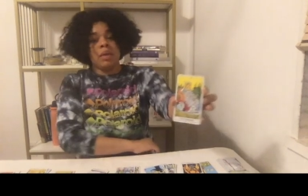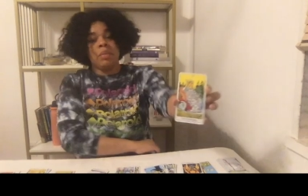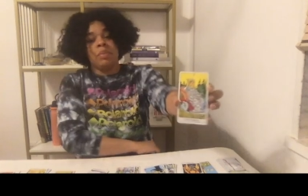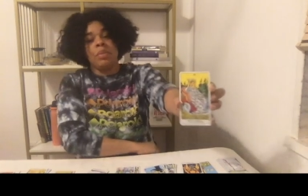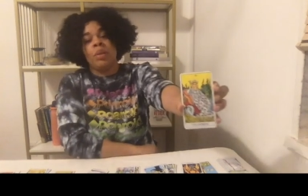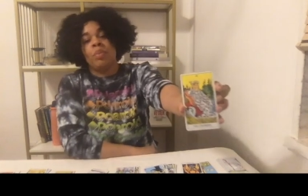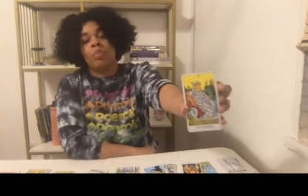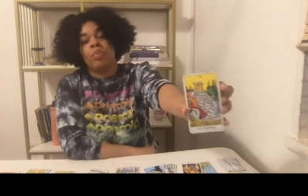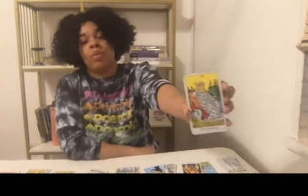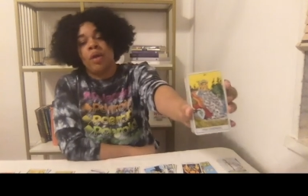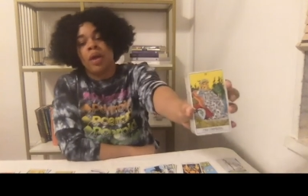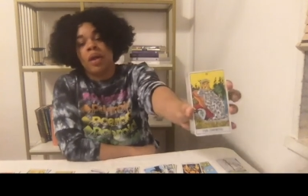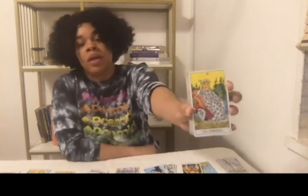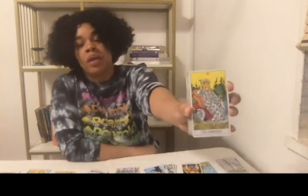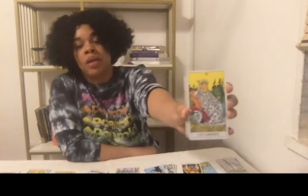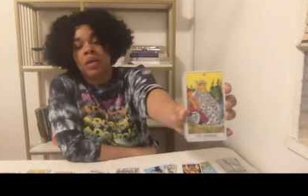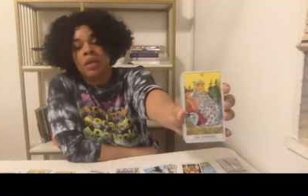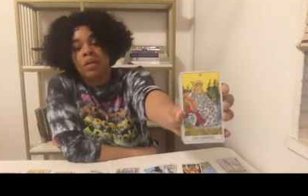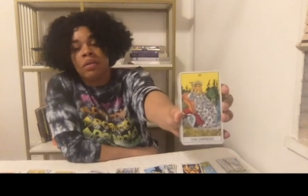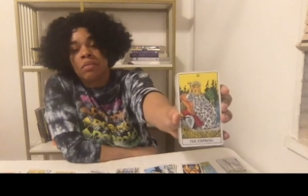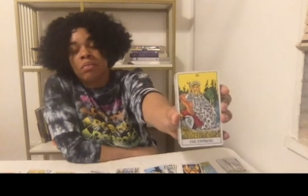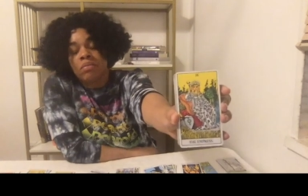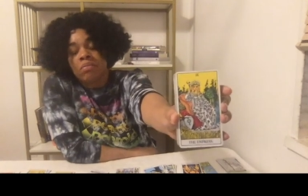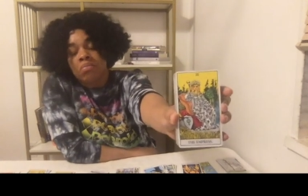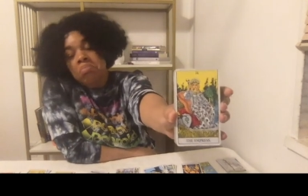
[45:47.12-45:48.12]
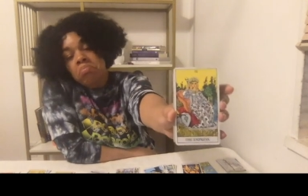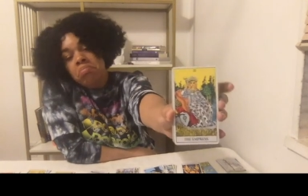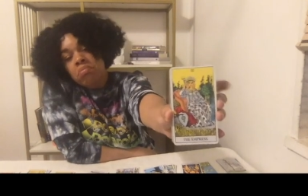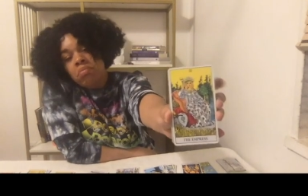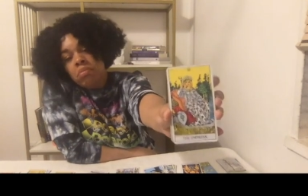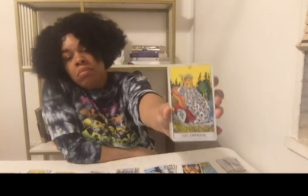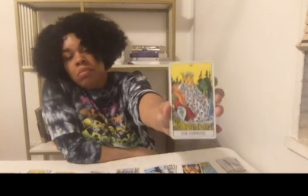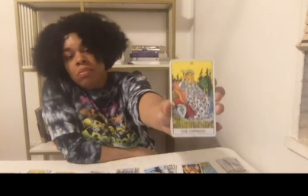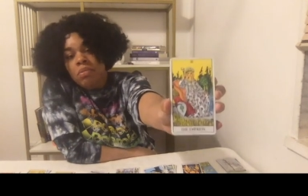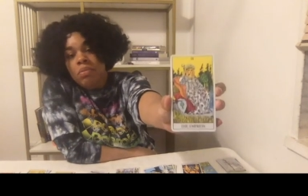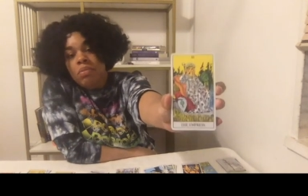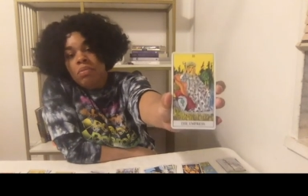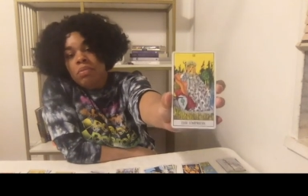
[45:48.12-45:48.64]
pregnant
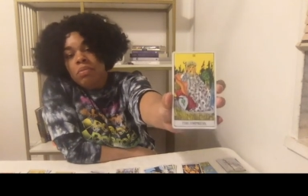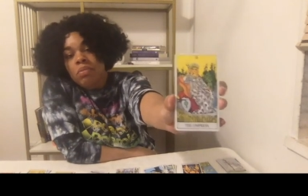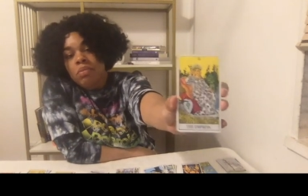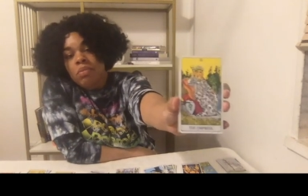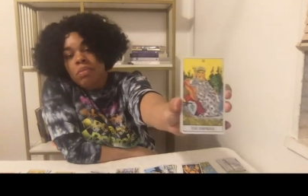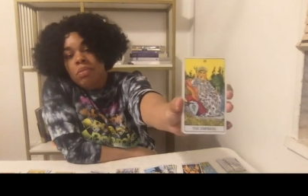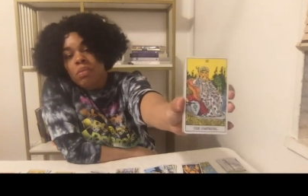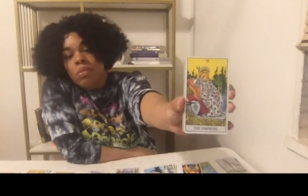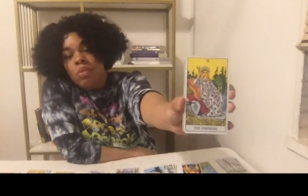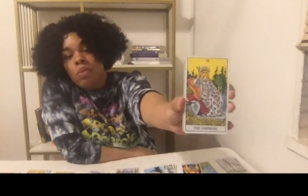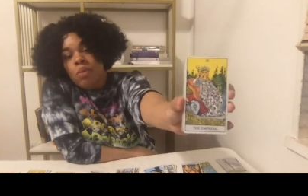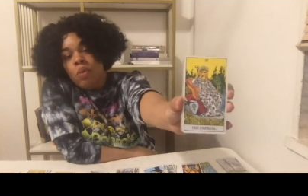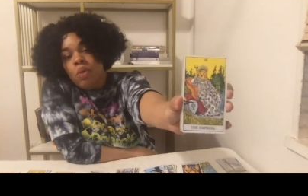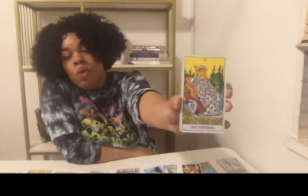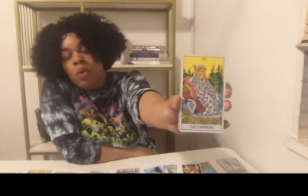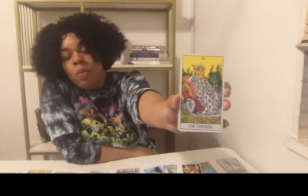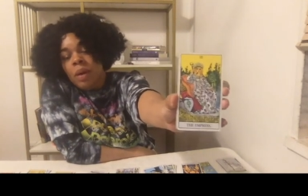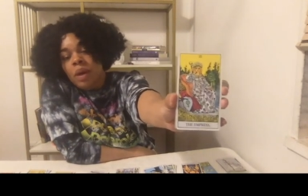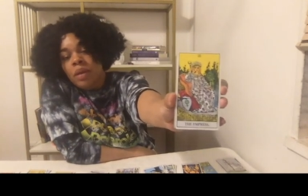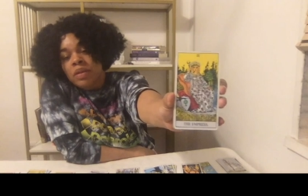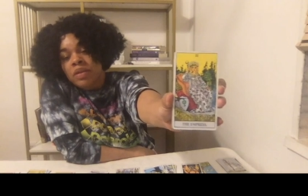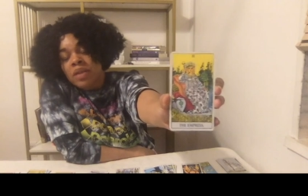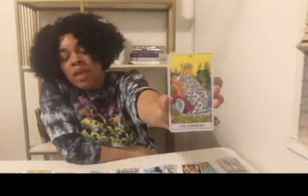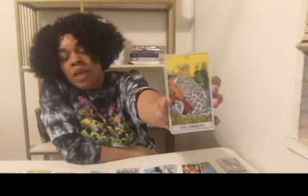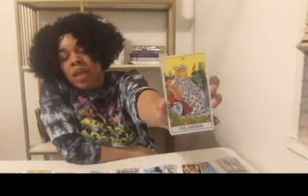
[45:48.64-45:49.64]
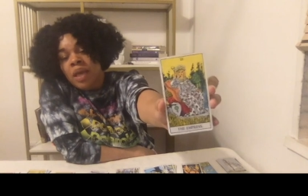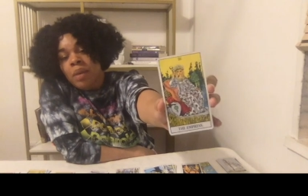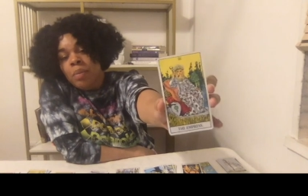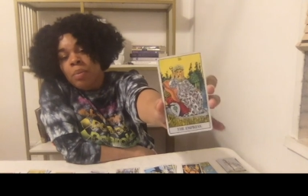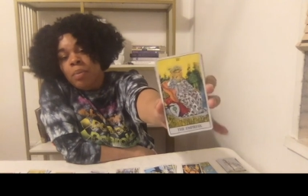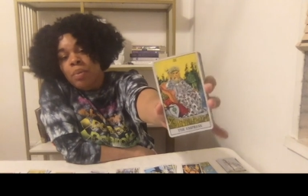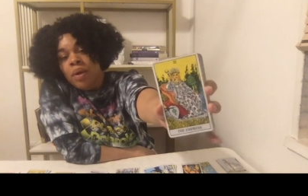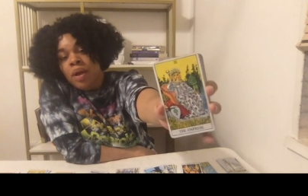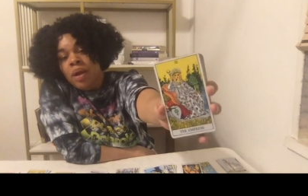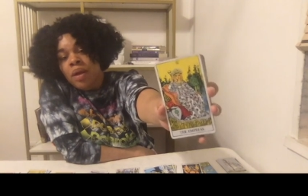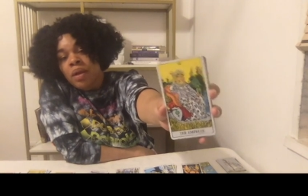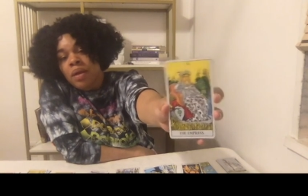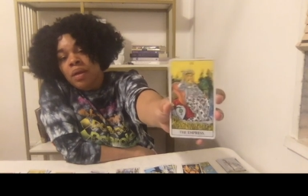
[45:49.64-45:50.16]
or about to get
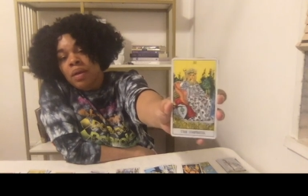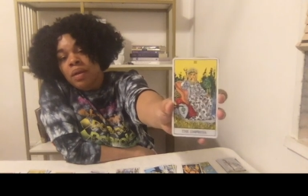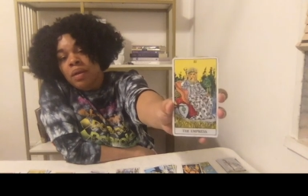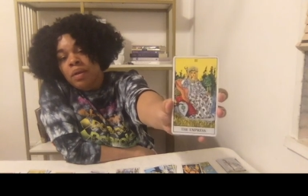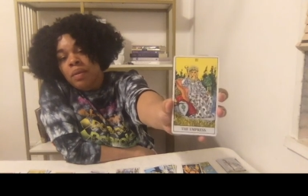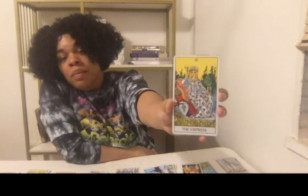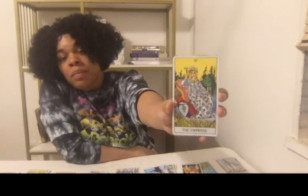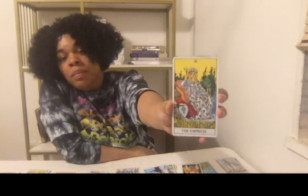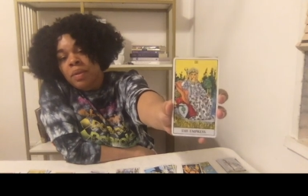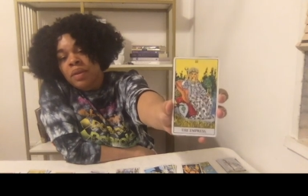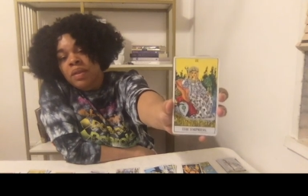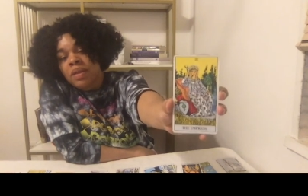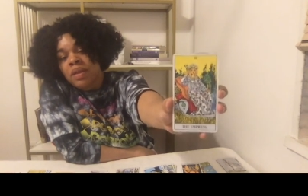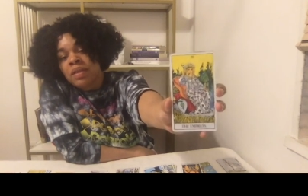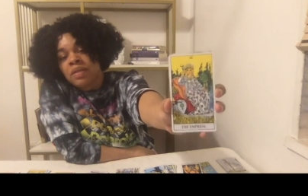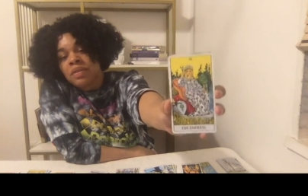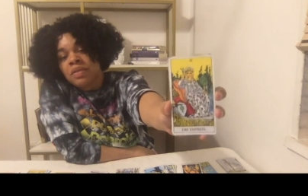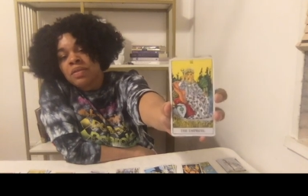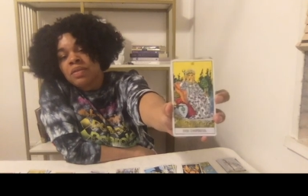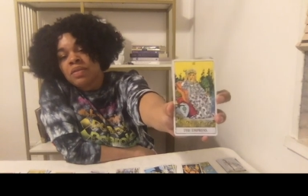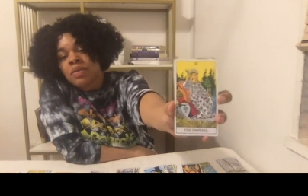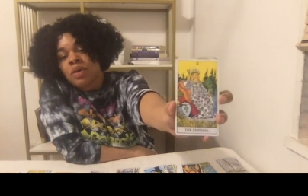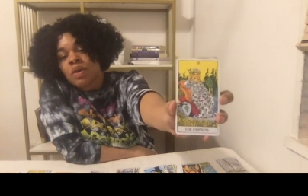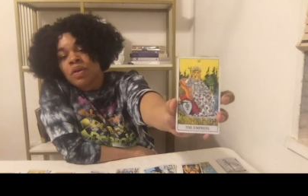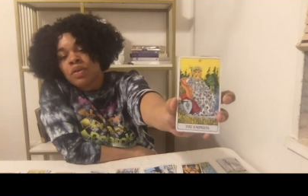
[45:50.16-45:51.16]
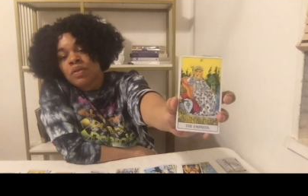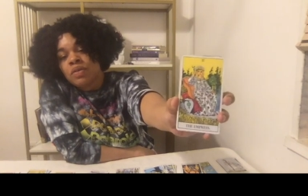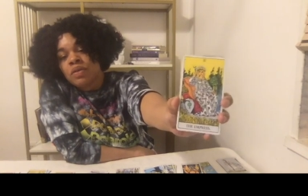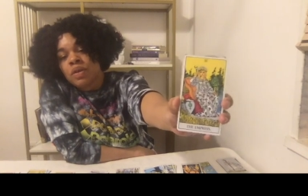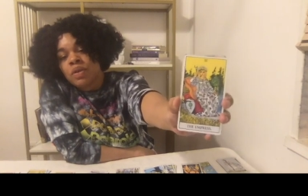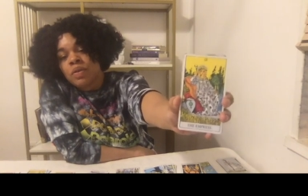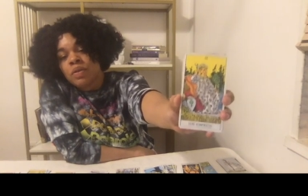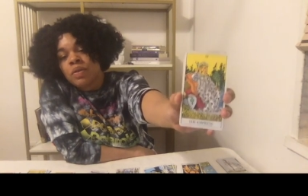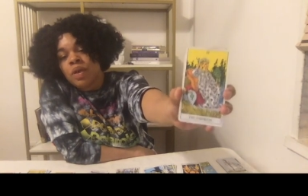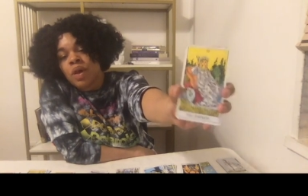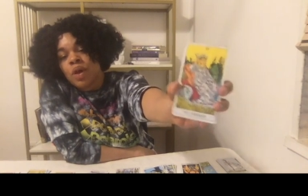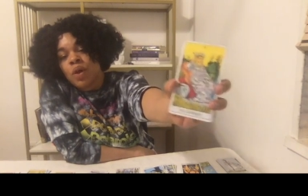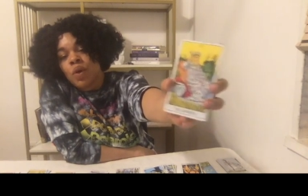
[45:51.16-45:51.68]
pregnant, but this is also
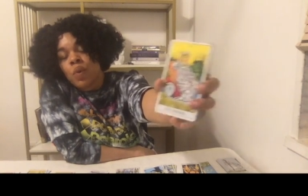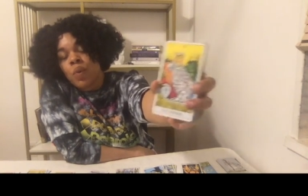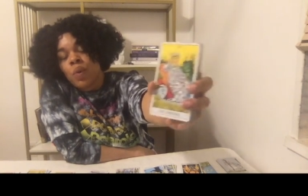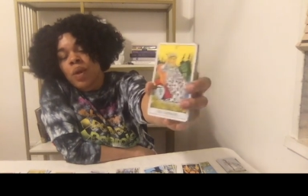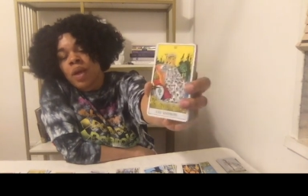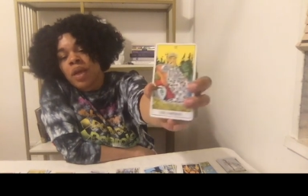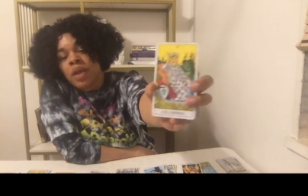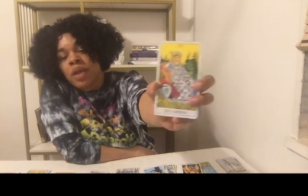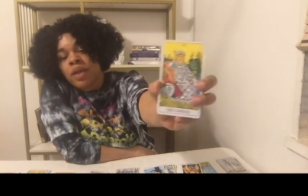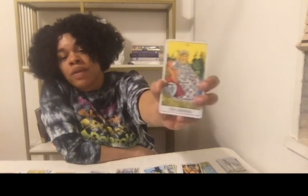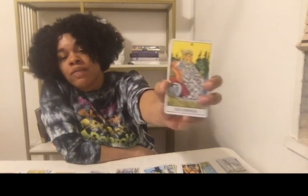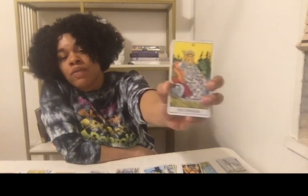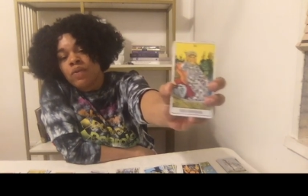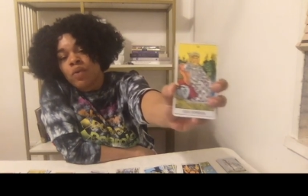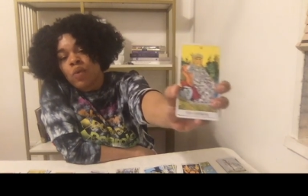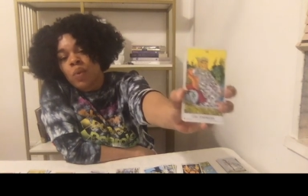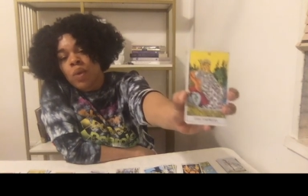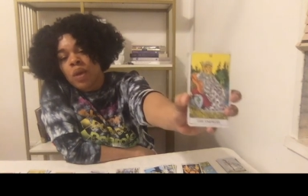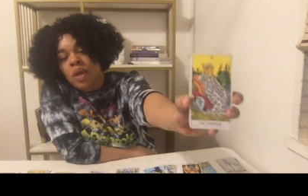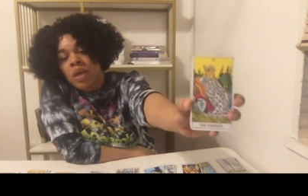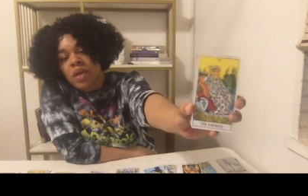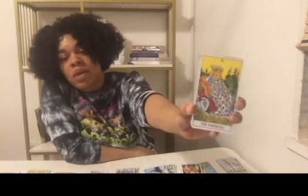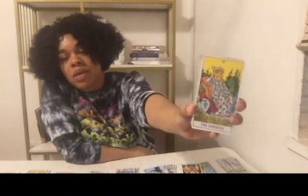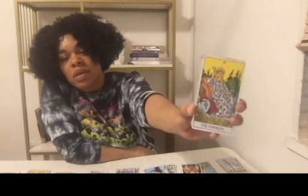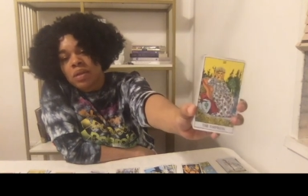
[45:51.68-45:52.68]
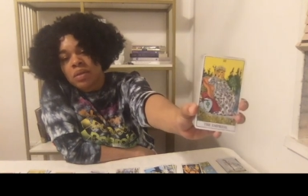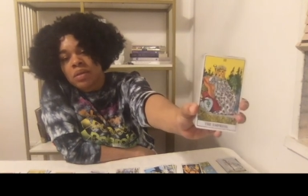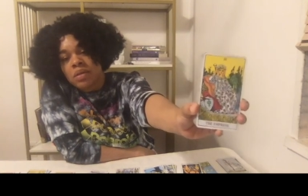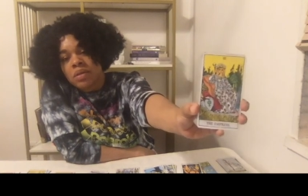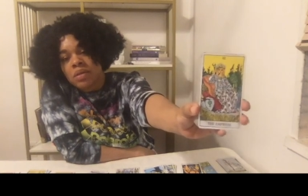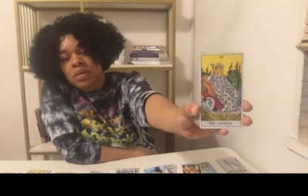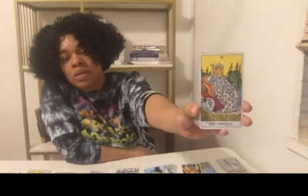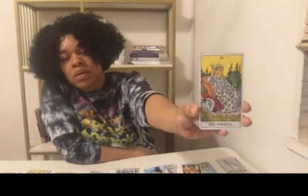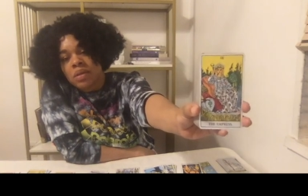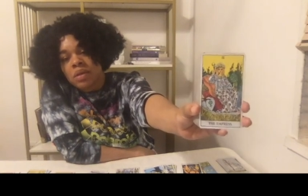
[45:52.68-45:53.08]
the Queen of Queens.